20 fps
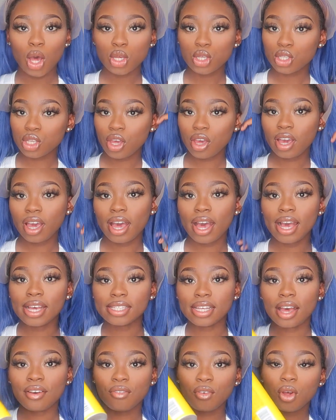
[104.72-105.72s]
So
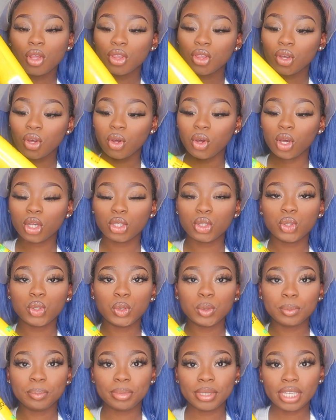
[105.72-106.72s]
guys, I've got the got
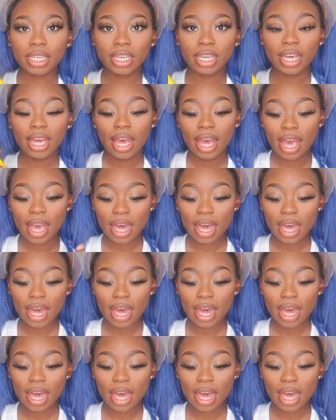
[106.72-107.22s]
to be,